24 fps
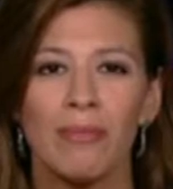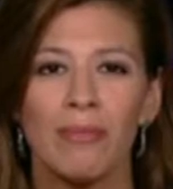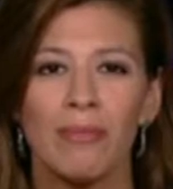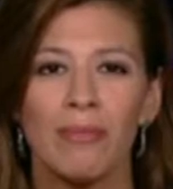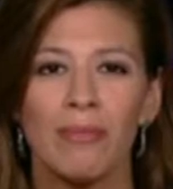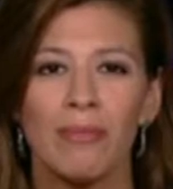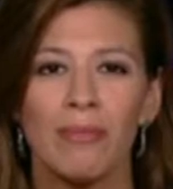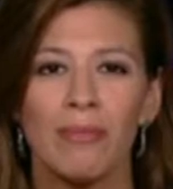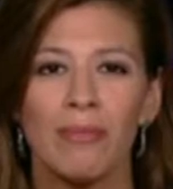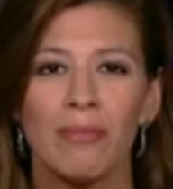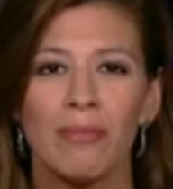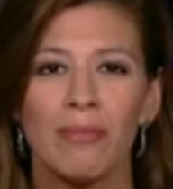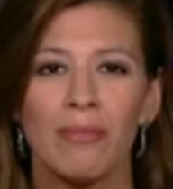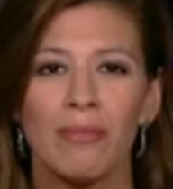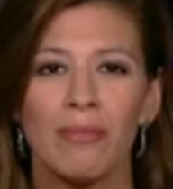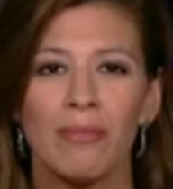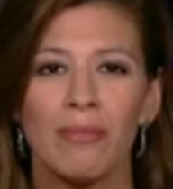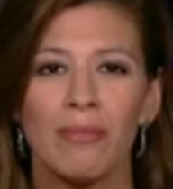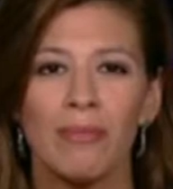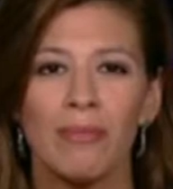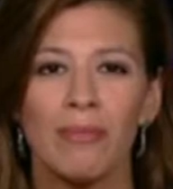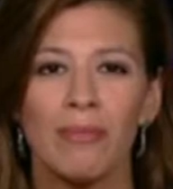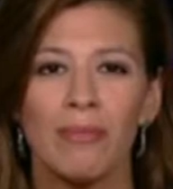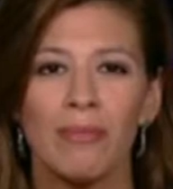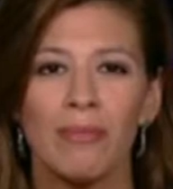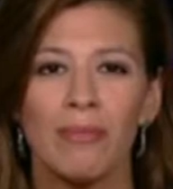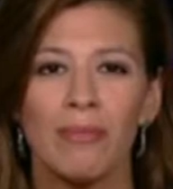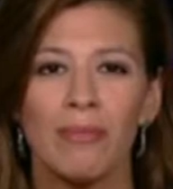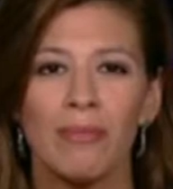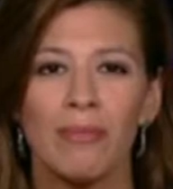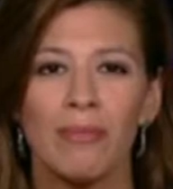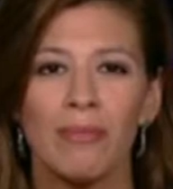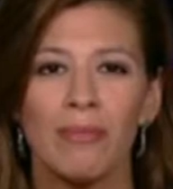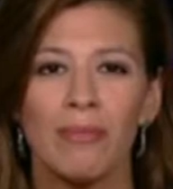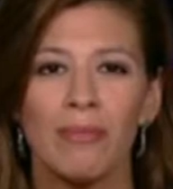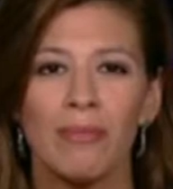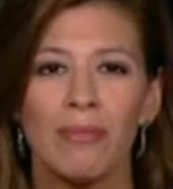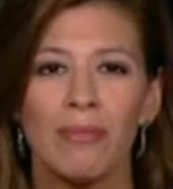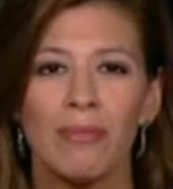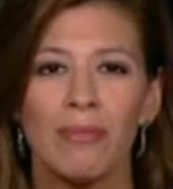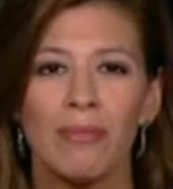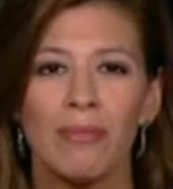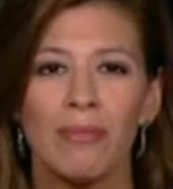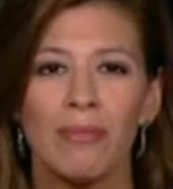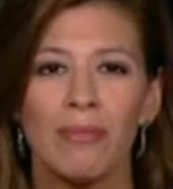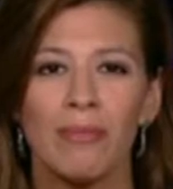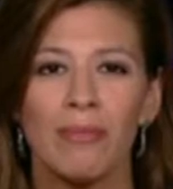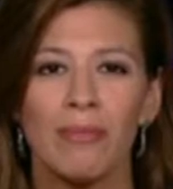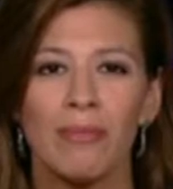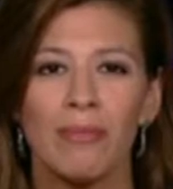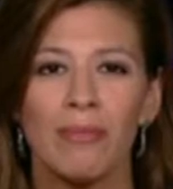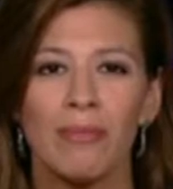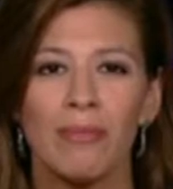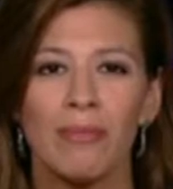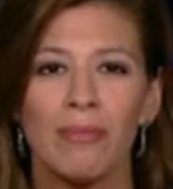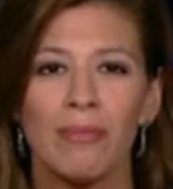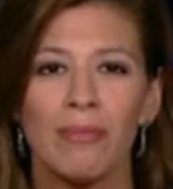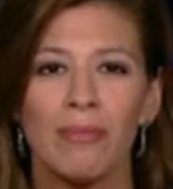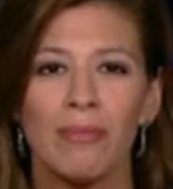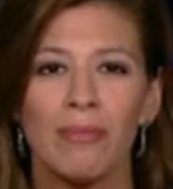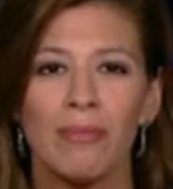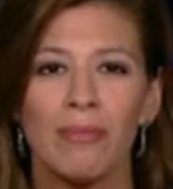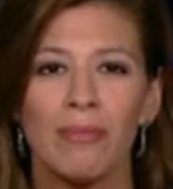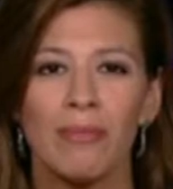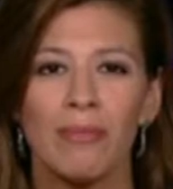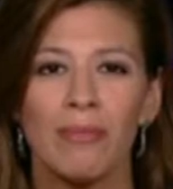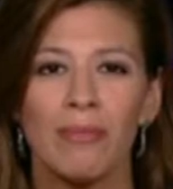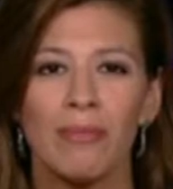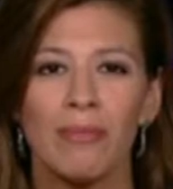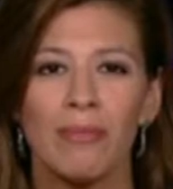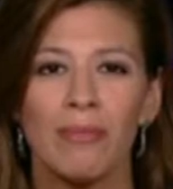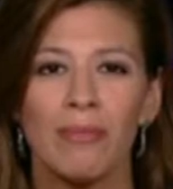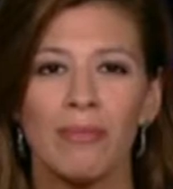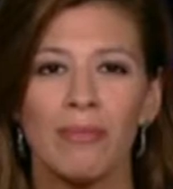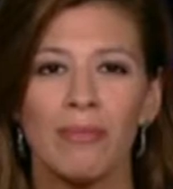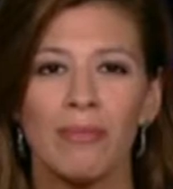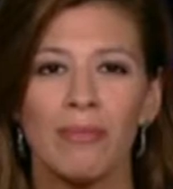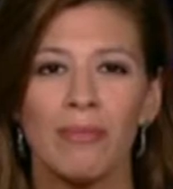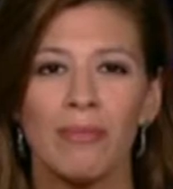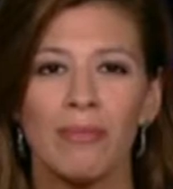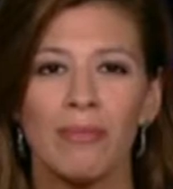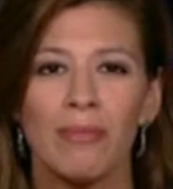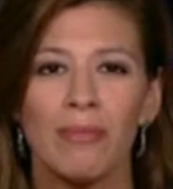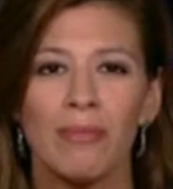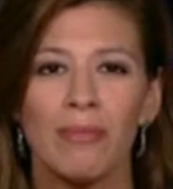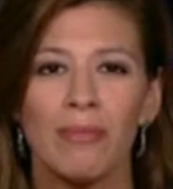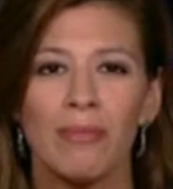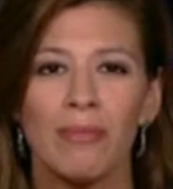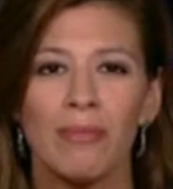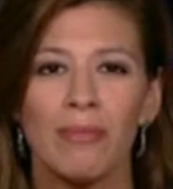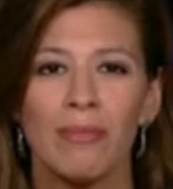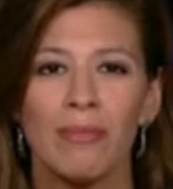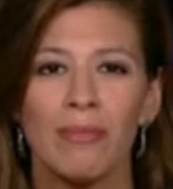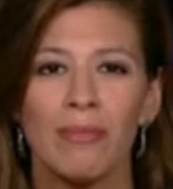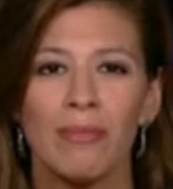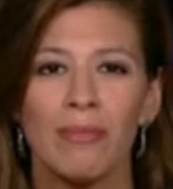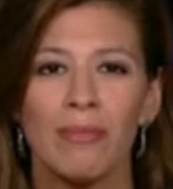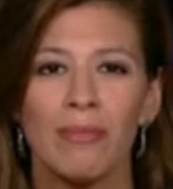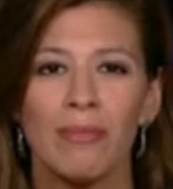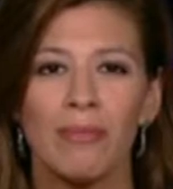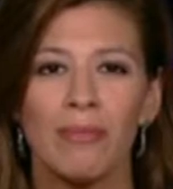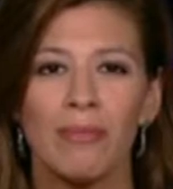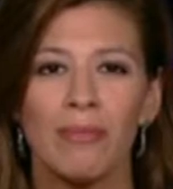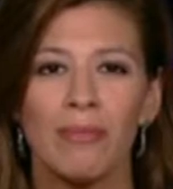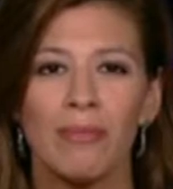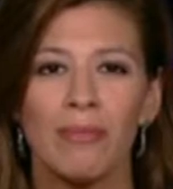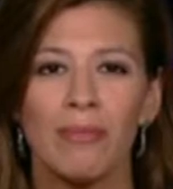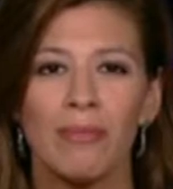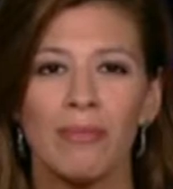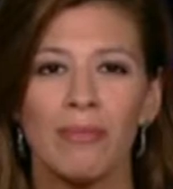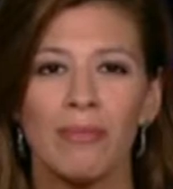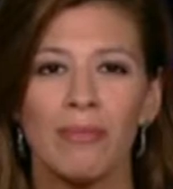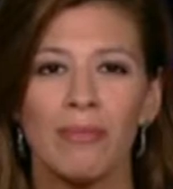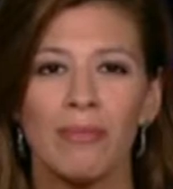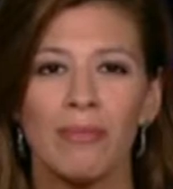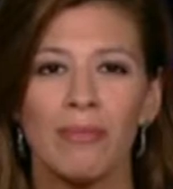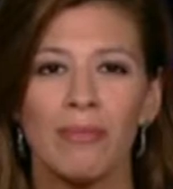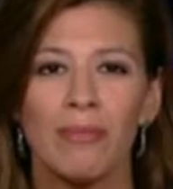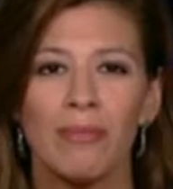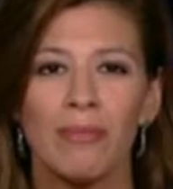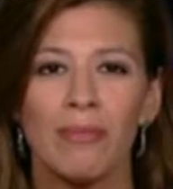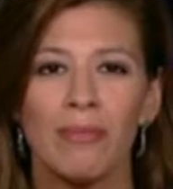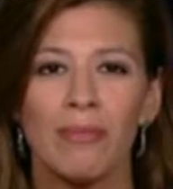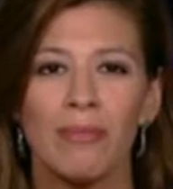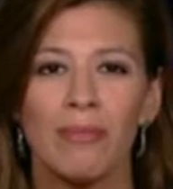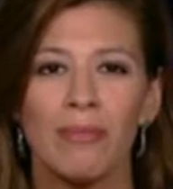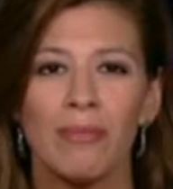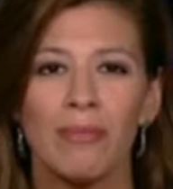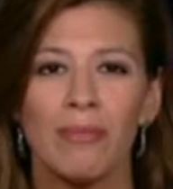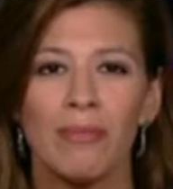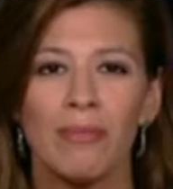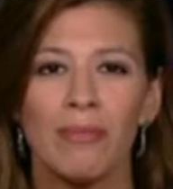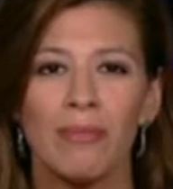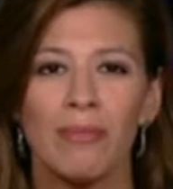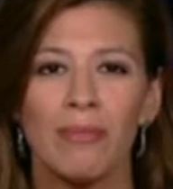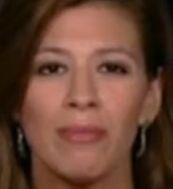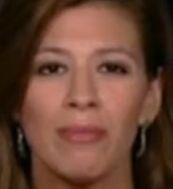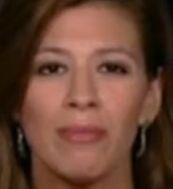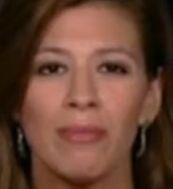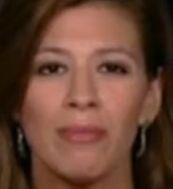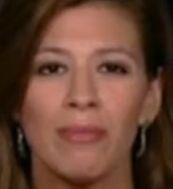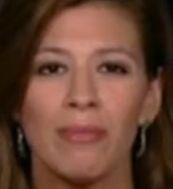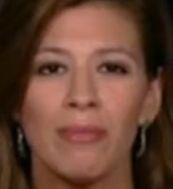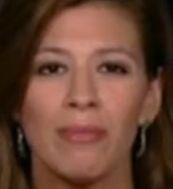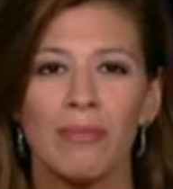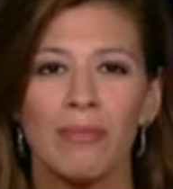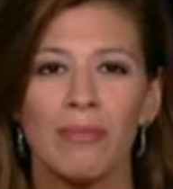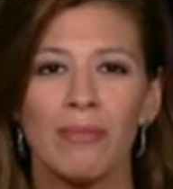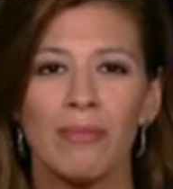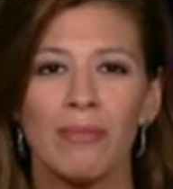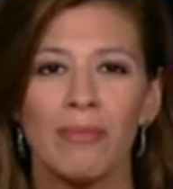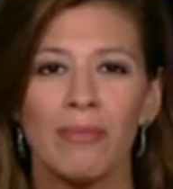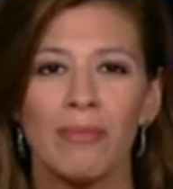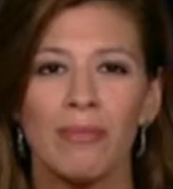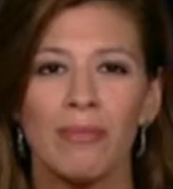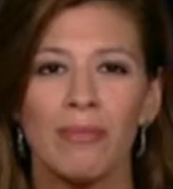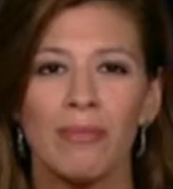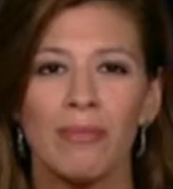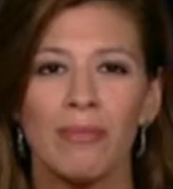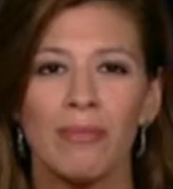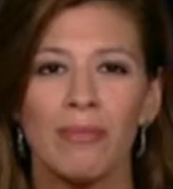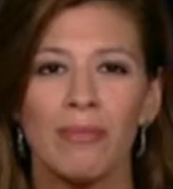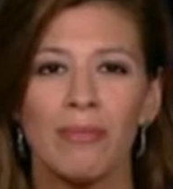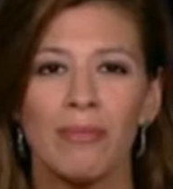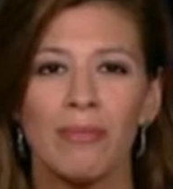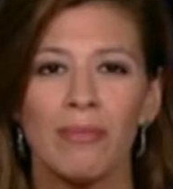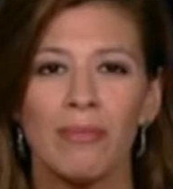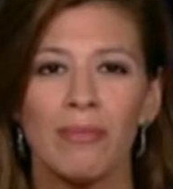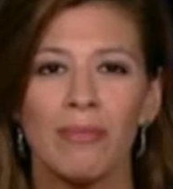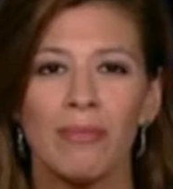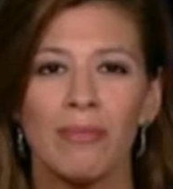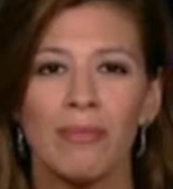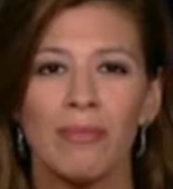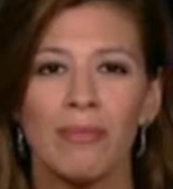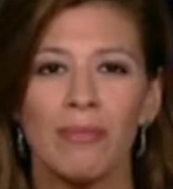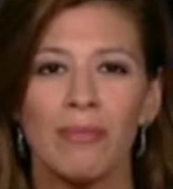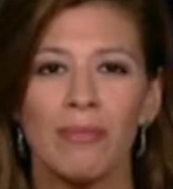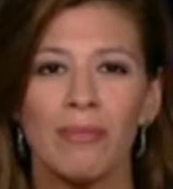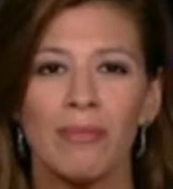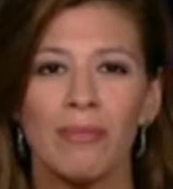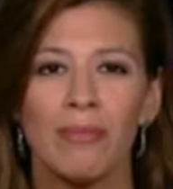[no speech]